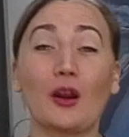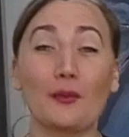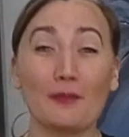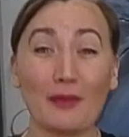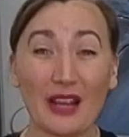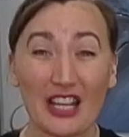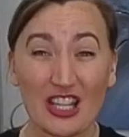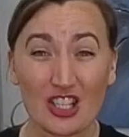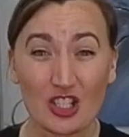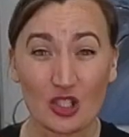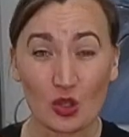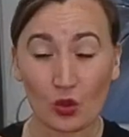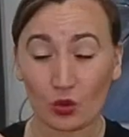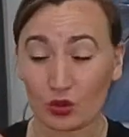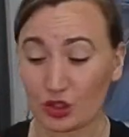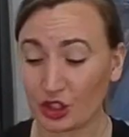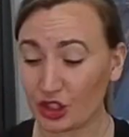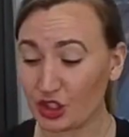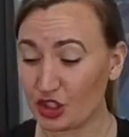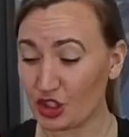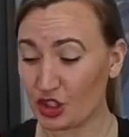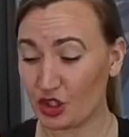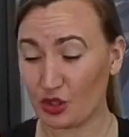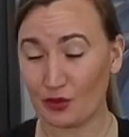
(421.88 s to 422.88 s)
from my
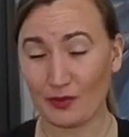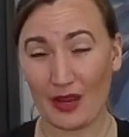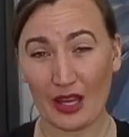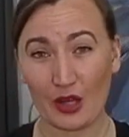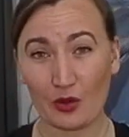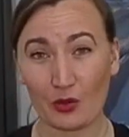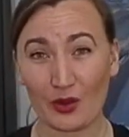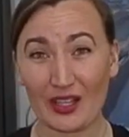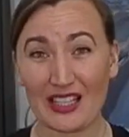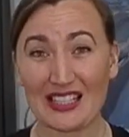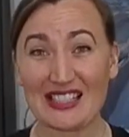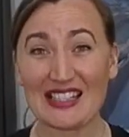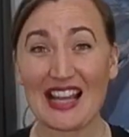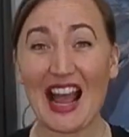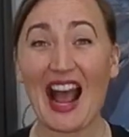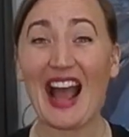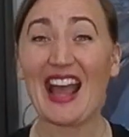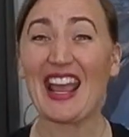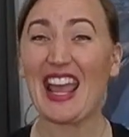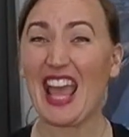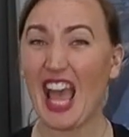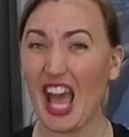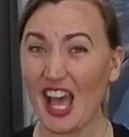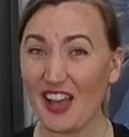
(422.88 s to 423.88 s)
shoulder to my wrist,
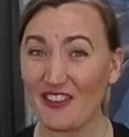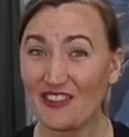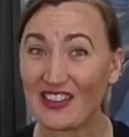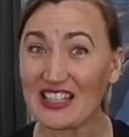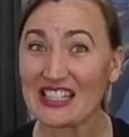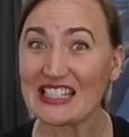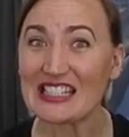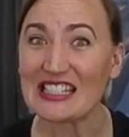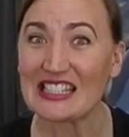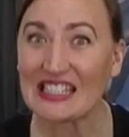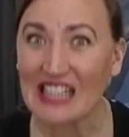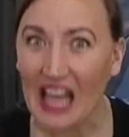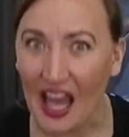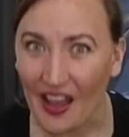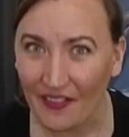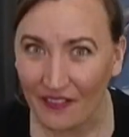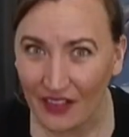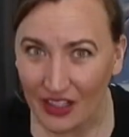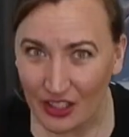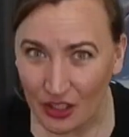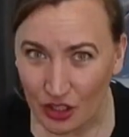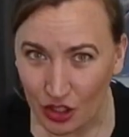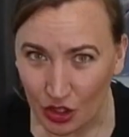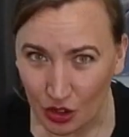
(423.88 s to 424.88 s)
I have
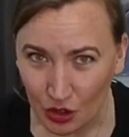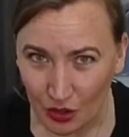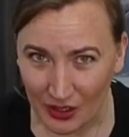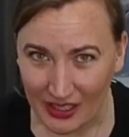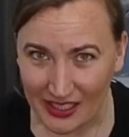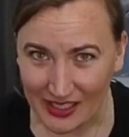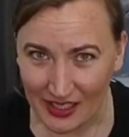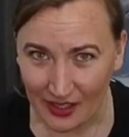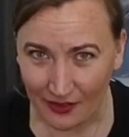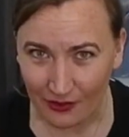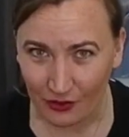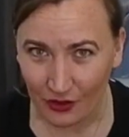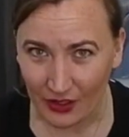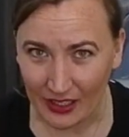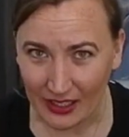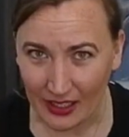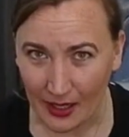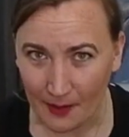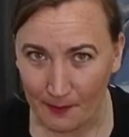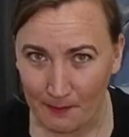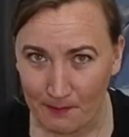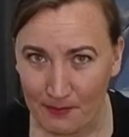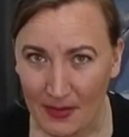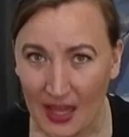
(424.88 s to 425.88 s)
7 degrees of
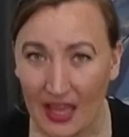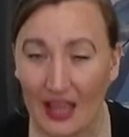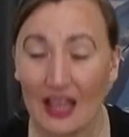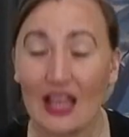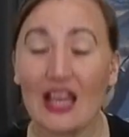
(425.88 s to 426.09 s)
freedom.